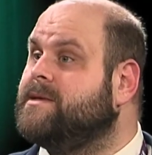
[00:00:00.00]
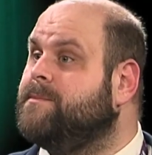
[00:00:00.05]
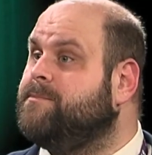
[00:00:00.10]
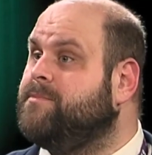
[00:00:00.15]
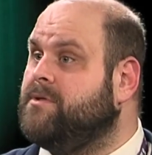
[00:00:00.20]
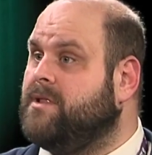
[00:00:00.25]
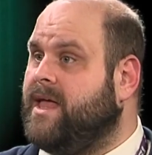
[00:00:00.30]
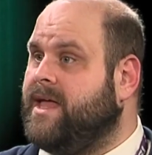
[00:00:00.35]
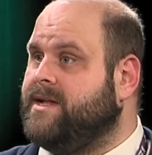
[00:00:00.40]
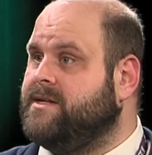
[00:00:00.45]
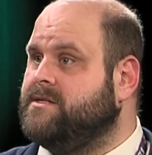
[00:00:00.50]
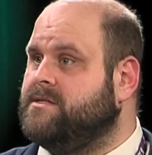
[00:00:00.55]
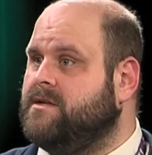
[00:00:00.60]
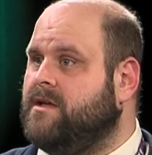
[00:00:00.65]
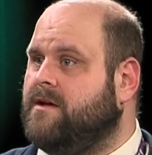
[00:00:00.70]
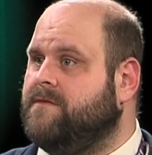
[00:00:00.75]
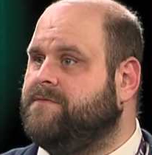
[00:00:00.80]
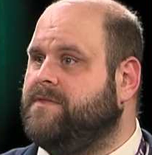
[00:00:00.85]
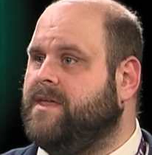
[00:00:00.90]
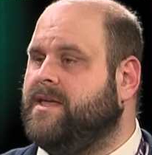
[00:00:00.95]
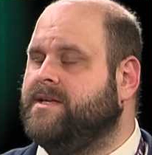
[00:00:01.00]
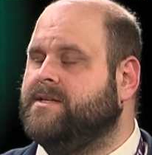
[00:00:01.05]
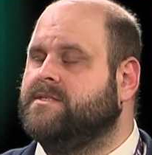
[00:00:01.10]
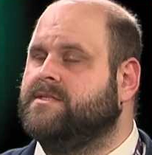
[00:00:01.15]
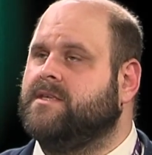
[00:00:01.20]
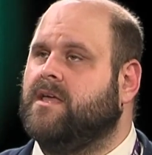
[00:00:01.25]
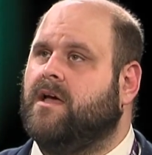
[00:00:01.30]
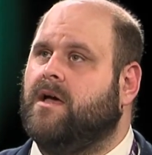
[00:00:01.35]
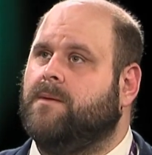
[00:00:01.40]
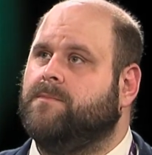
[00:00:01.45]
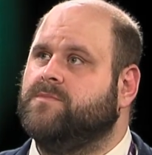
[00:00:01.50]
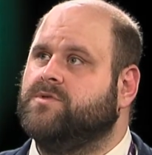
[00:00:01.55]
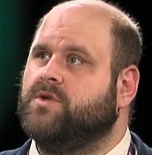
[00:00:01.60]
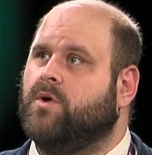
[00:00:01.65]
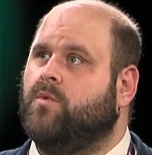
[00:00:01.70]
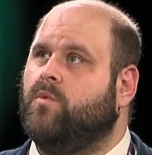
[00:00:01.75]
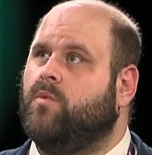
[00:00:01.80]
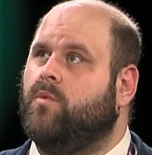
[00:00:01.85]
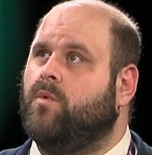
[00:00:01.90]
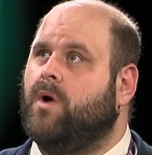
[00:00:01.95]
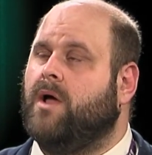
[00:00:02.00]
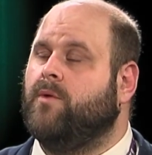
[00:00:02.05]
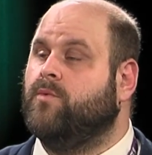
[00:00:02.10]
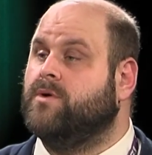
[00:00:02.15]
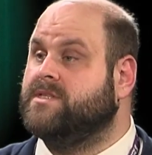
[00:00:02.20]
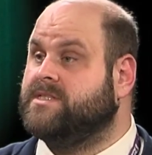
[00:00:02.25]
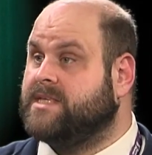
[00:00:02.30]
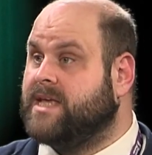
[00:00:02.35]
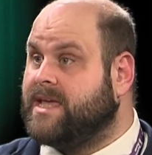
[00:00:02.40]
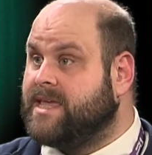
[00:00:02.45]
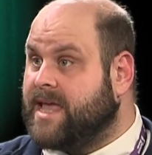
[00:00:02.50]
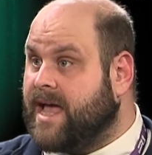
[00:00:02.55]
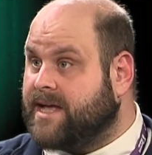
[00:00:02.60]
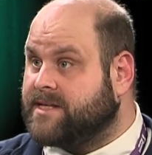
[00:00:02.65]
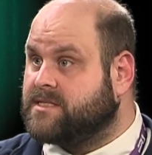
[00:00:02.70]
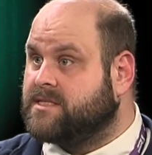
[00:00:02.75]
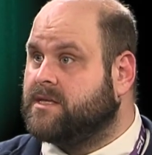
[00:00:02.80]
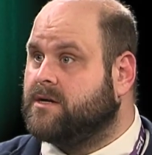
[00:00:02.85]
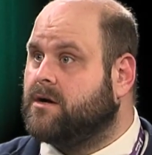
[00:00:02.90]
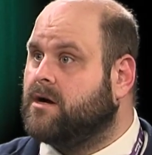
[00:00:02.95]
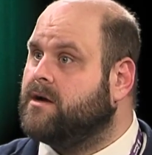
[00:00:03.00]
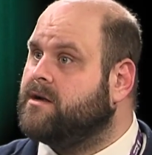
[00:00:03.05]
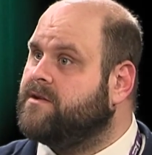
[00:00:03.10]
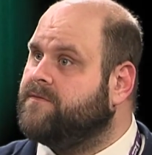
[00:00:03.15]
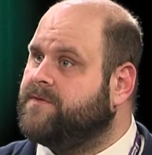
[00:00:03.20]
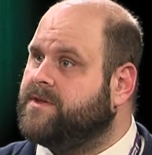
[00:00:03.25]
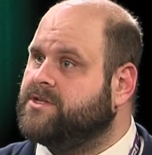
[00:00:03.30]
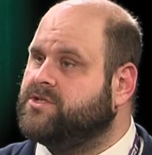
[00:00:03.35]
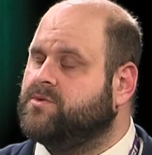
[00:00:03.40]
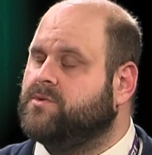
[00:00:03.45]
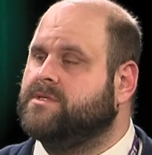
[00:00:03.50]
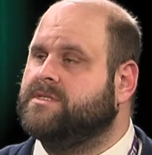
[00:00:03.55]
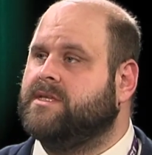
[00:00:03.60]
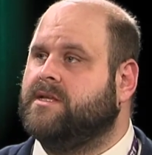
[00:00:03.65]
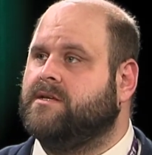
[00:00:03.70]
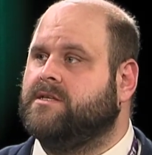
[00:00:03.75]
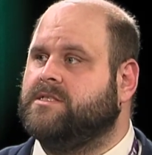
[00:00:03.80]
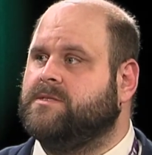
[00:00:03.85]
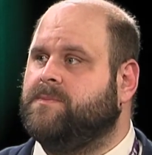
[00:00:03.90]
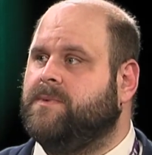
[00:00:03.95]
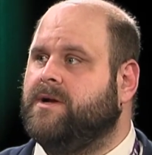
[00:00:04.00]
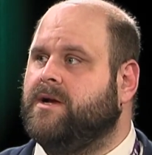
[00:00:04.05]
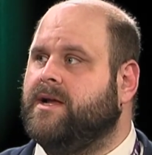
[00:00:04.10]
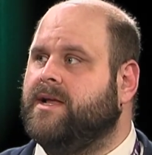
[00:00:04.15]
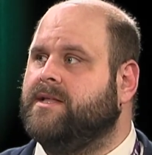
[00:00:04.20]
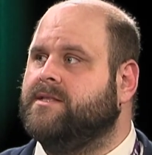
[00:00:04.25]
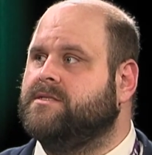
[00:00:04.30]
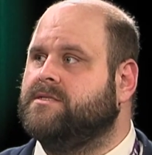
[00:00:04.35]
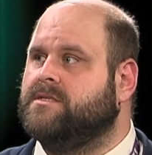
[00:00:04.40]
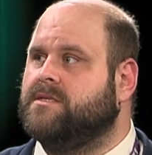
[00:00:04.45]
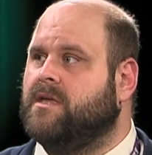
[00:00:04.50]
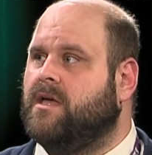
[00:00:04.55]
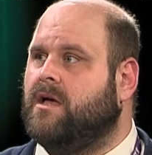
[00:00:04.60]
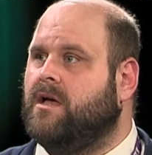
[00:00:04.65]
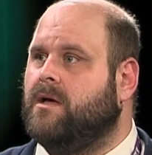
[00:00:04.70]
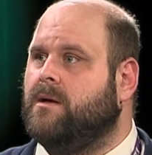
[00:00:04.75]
a blend of things. So I would say yes, there are individuals that experience